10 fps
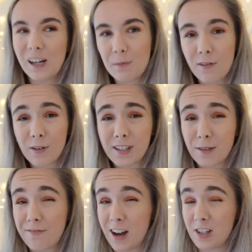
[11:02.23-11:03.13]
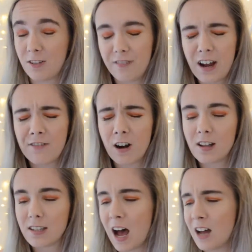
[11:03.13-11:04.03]
move on to some fashion
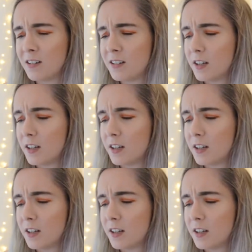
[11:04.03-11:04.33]
favourites, and